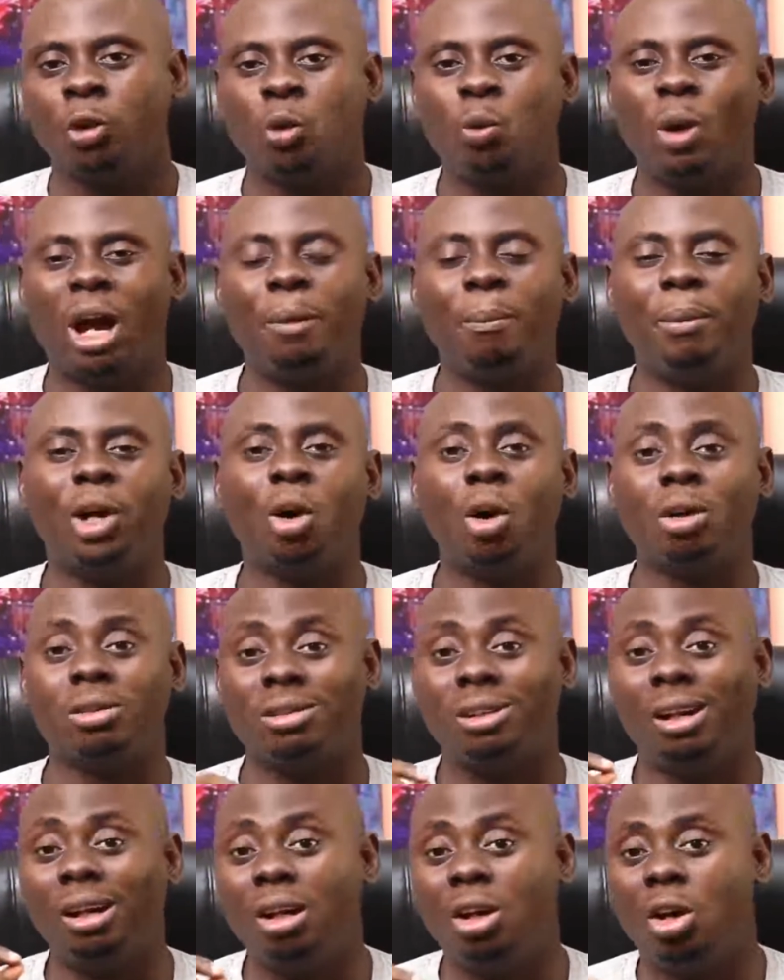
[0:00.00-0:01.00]
Why? Because
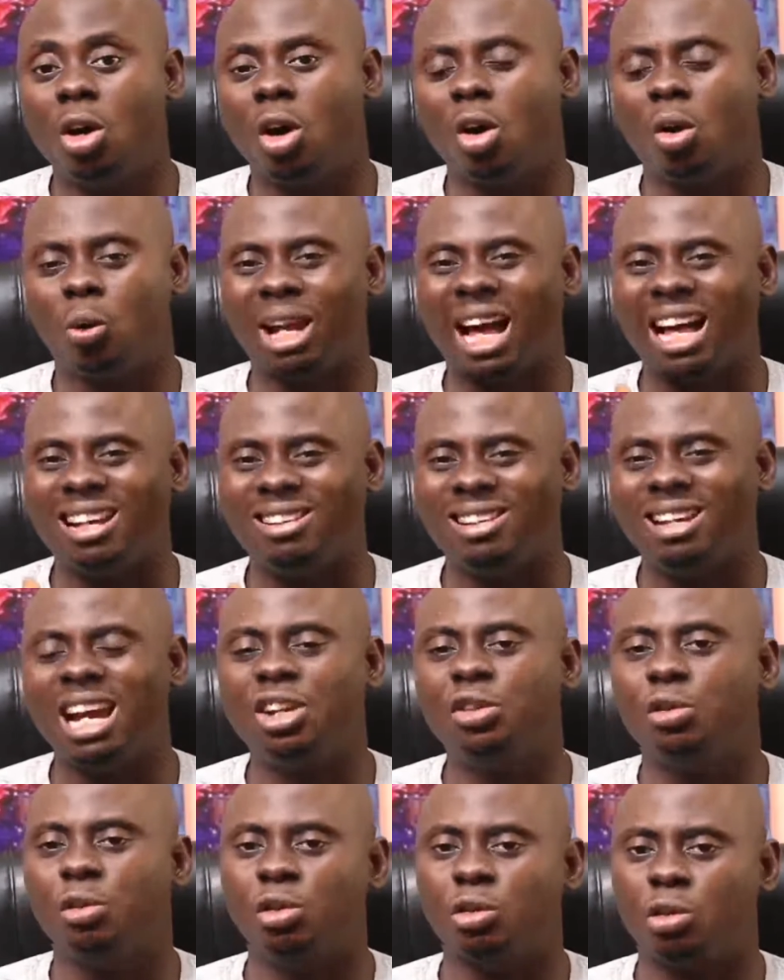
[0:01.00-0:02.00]
the goal and the
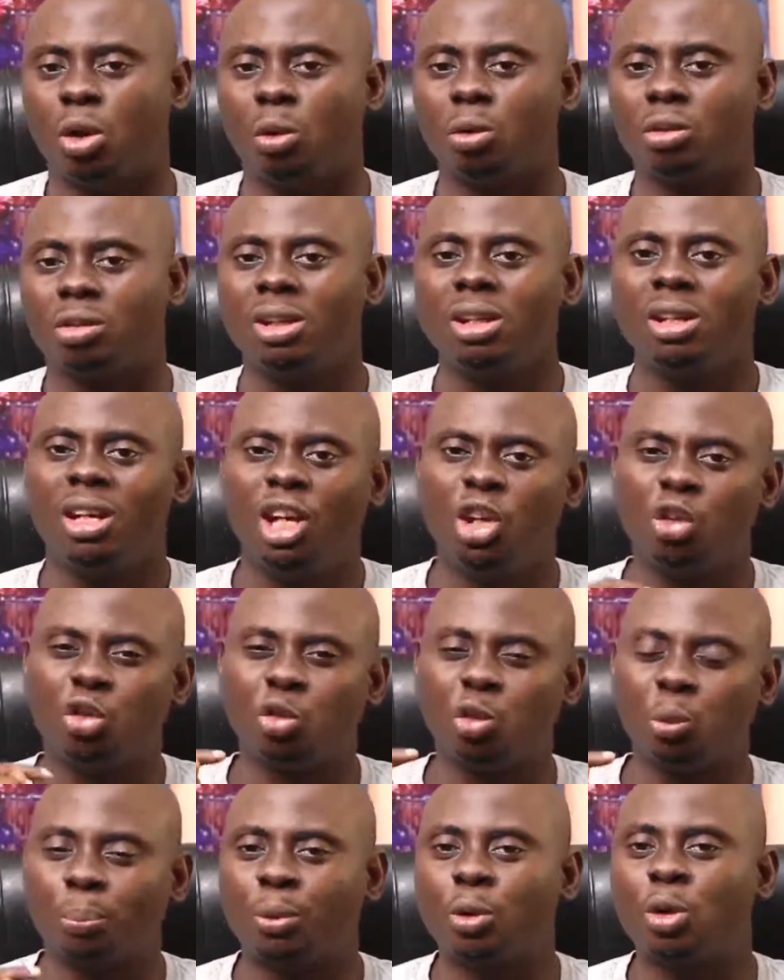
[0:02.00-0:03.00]
end result is
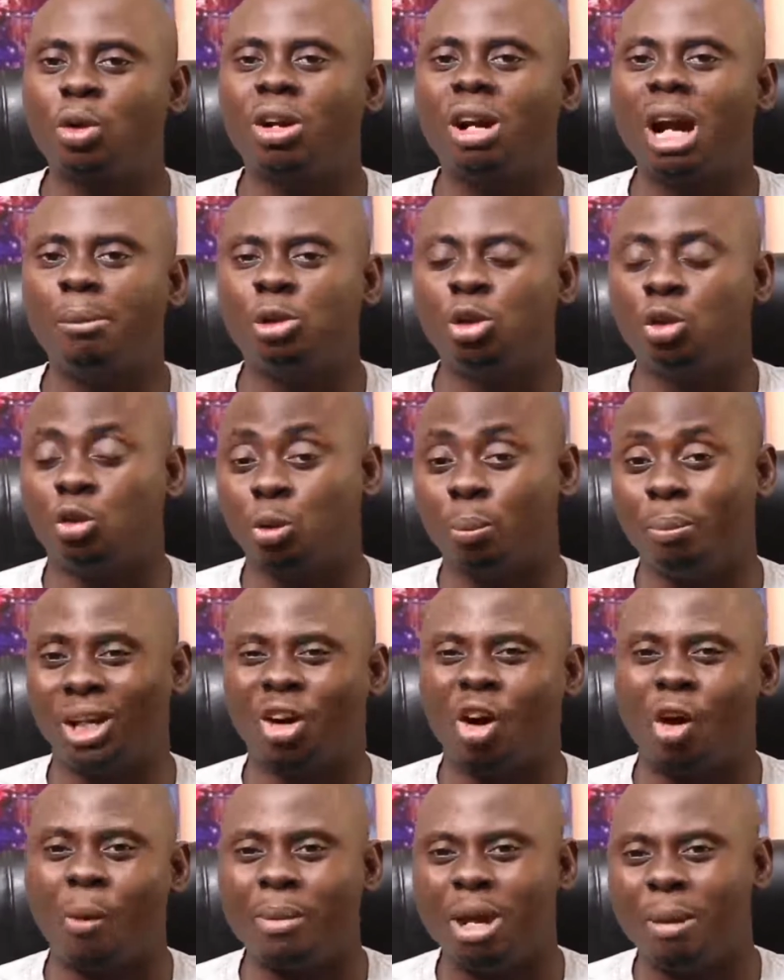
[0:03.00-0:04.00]
to program you to
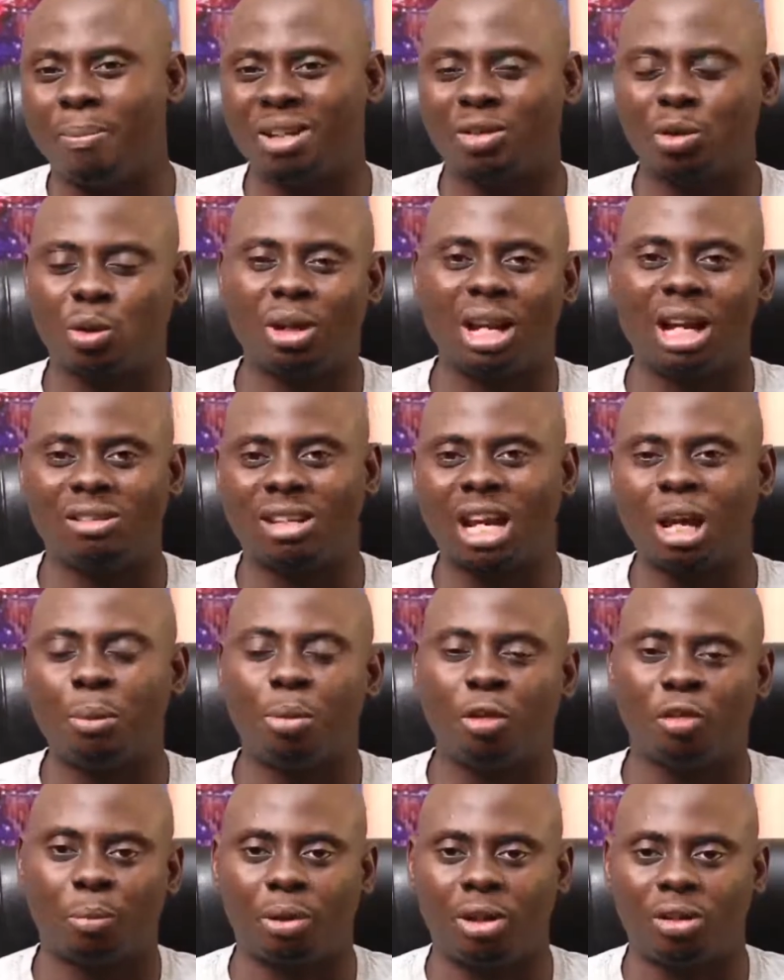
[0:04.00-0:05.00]
become a particular
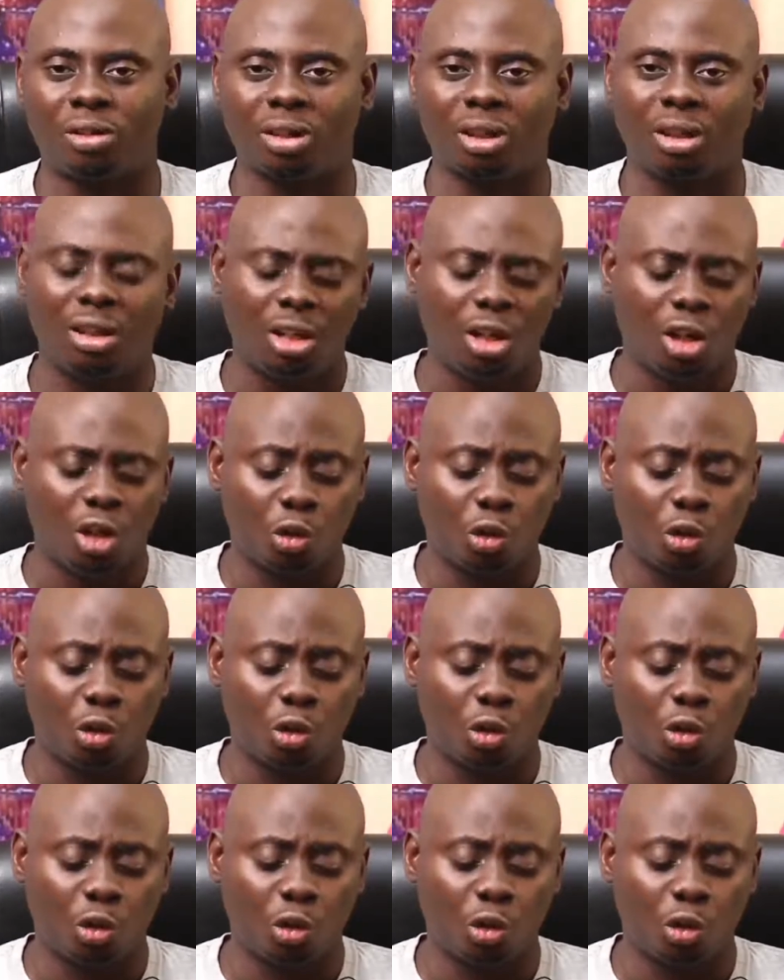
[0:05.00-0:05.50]
type of person.